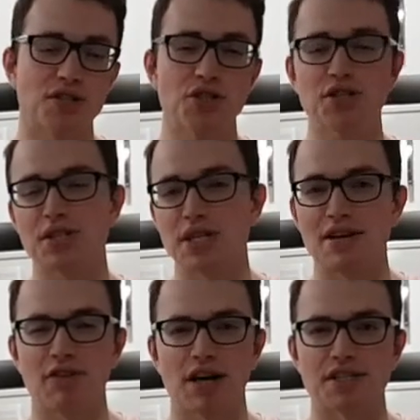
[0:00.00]
just to see
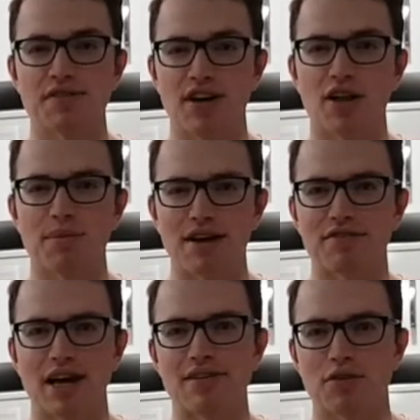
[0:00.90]
if I can develop
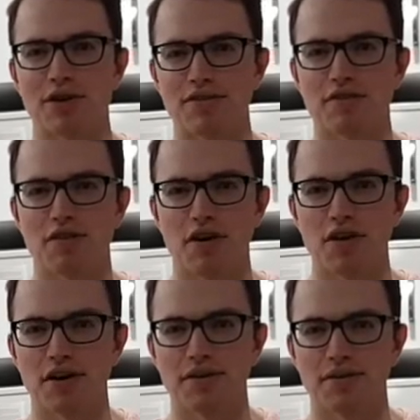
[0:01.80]
that flavour even further.